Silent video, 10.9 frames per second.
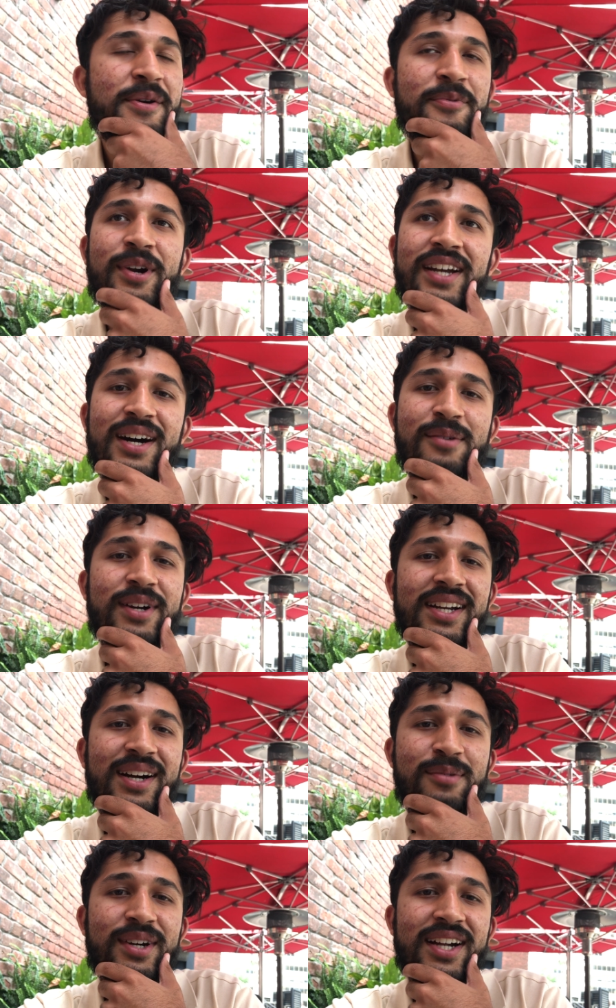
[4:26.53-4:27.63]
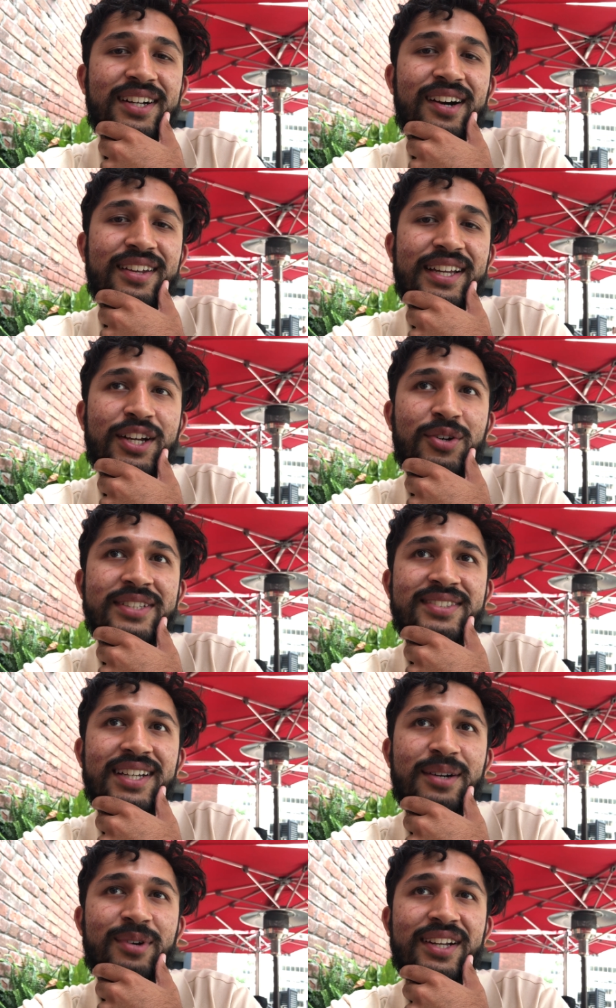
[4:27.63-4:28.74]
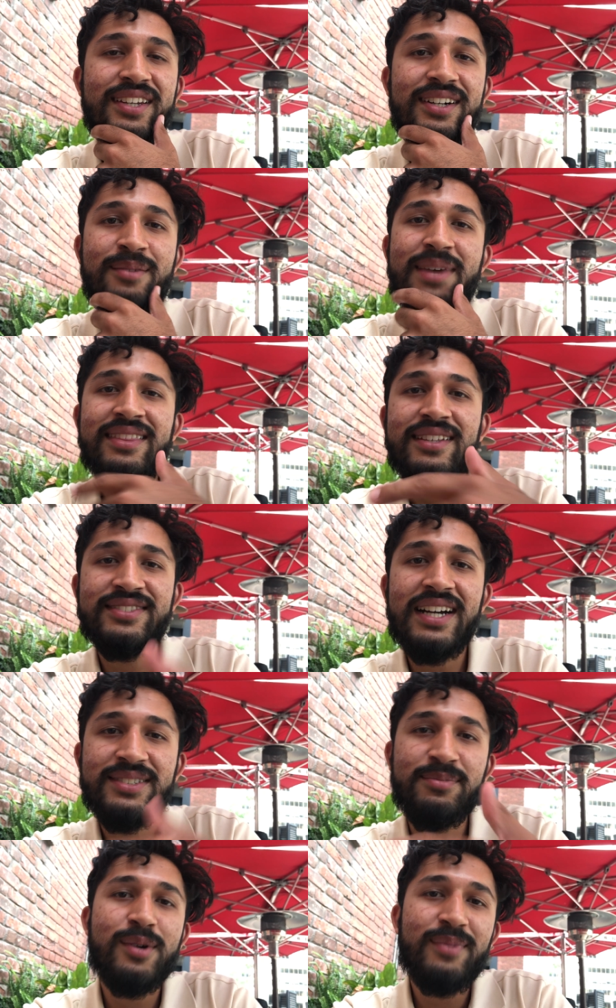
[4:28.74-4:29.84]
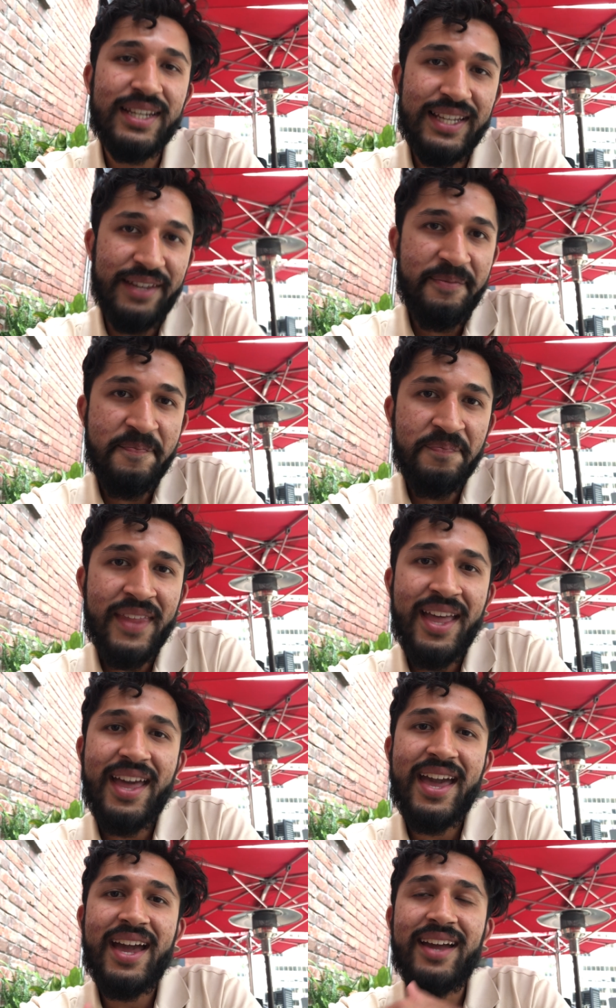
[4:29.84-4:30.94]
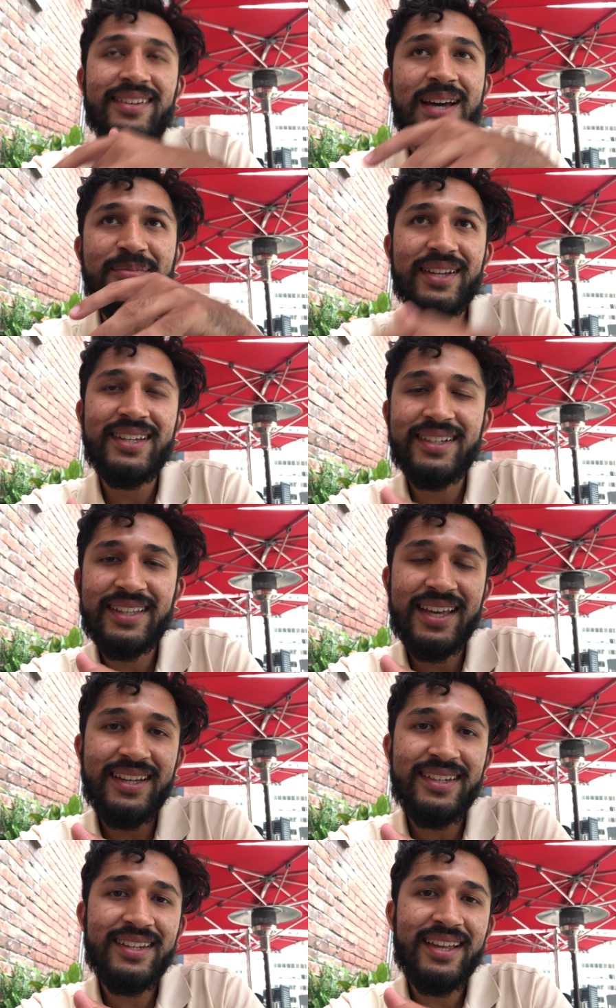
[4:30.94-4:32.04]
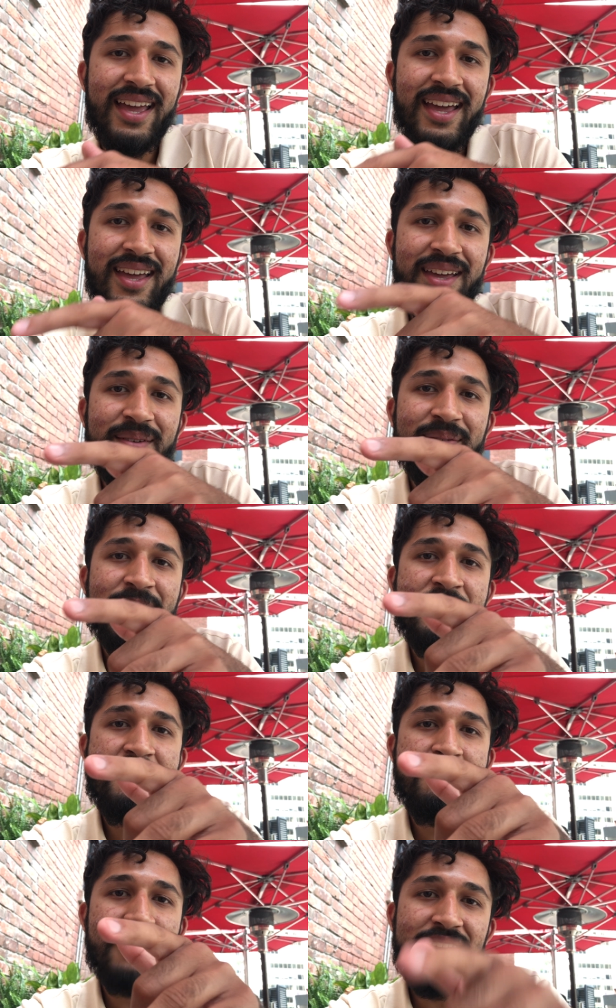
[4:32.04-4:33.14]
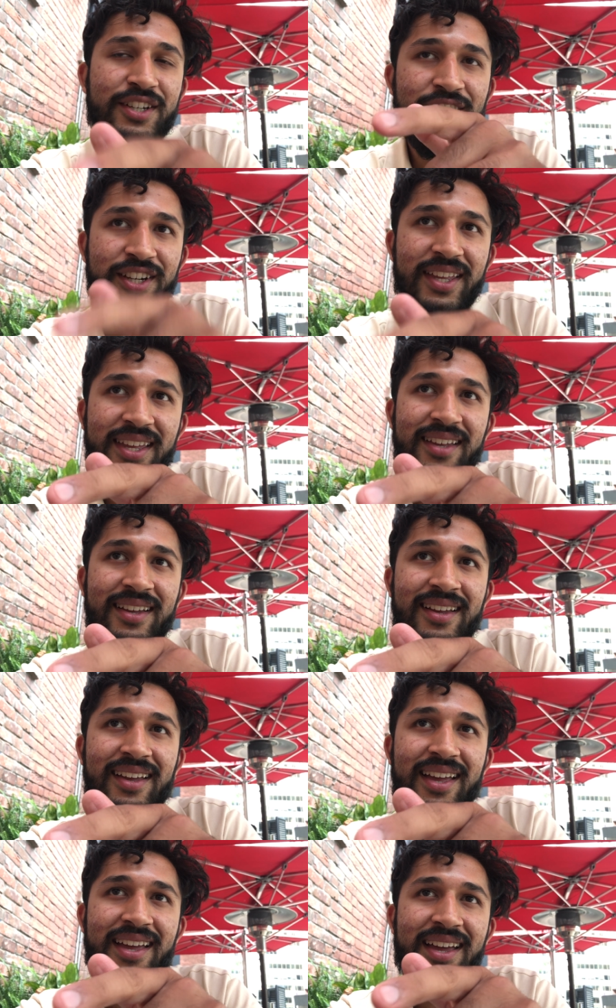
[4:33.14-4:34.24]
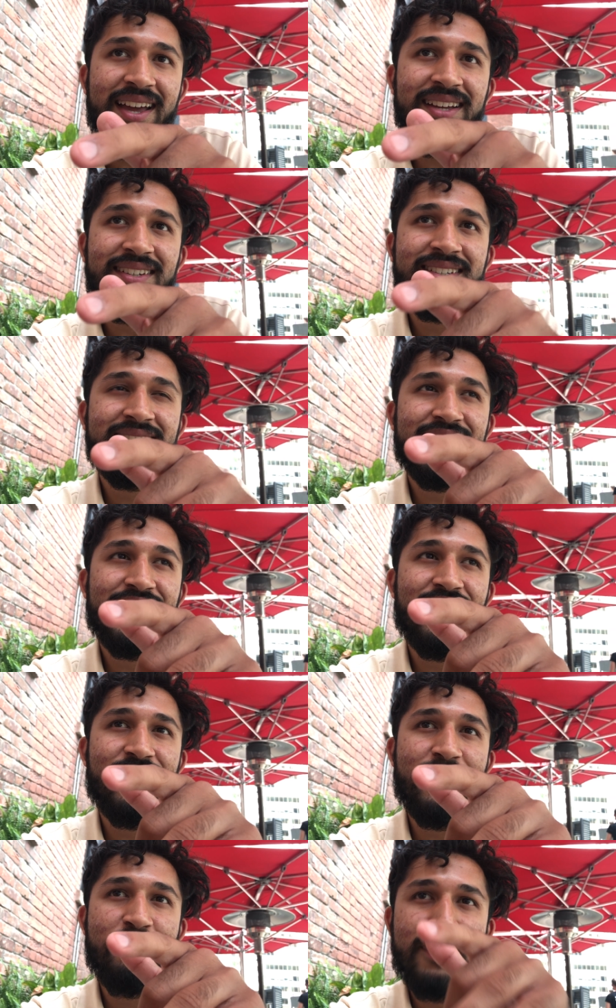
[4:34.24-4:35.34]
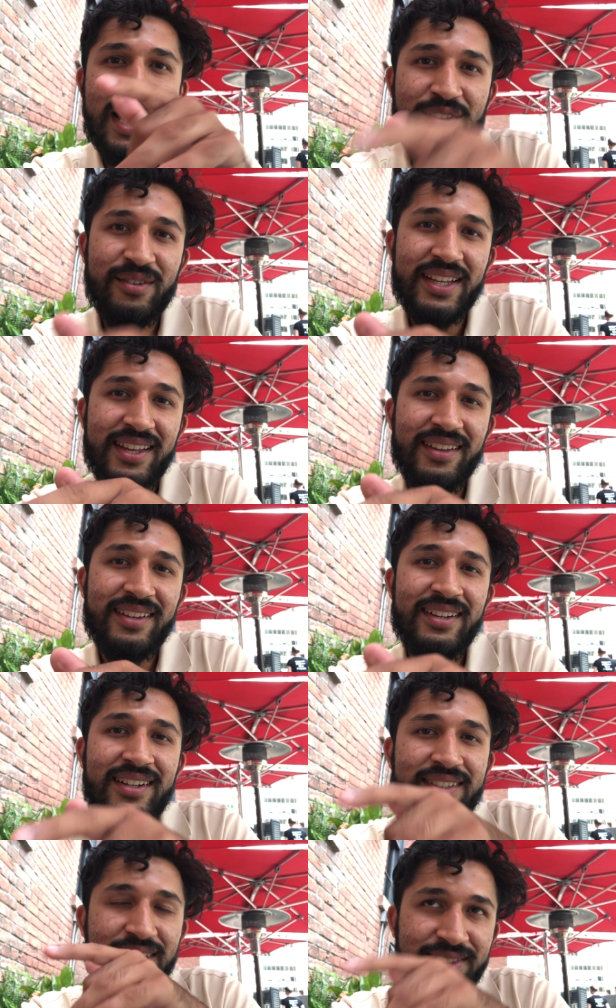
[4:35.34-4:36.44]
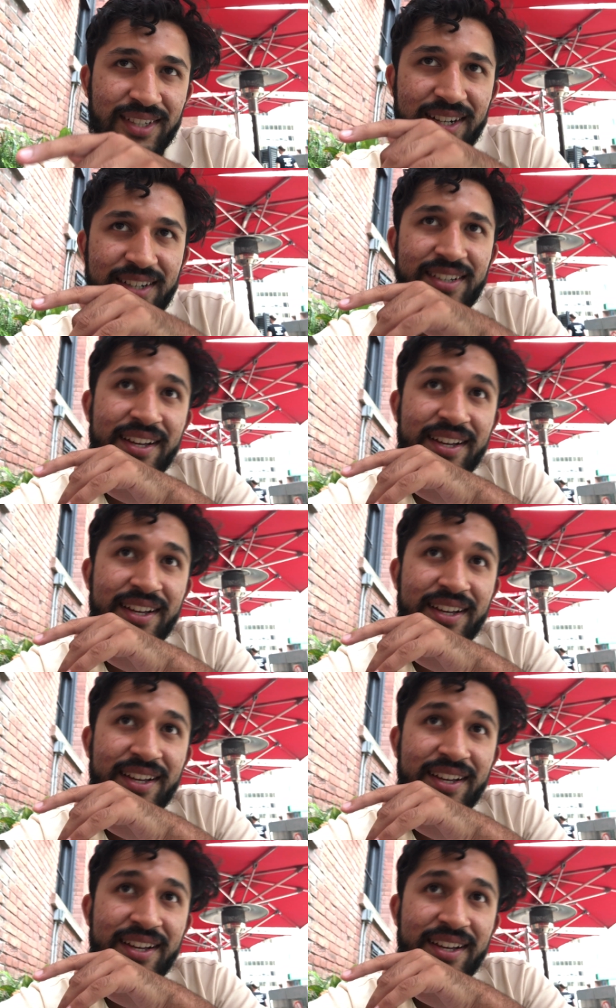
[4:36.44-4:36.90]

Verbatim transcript: We're not calling it quits yet. We're gonna make these guys more money, and I'm gonna get my cookie ate your brownie dessert,